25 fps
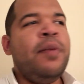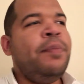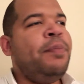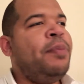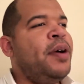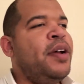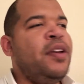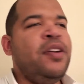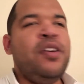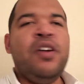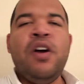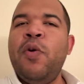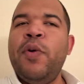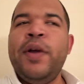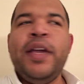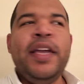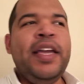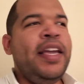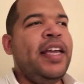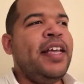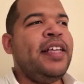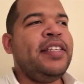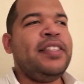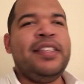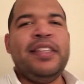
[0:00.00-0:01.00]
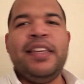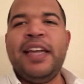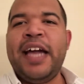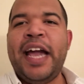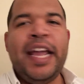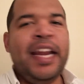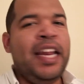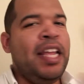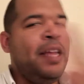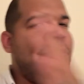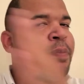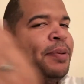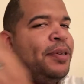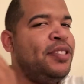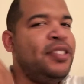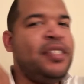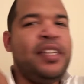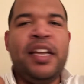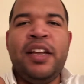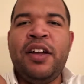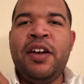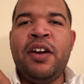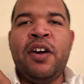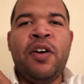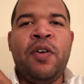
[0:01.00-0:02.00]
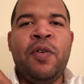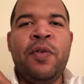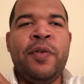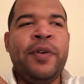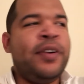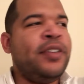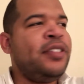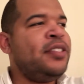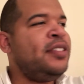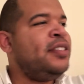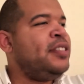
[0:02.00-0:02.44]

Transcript: But no, he is 90% owners,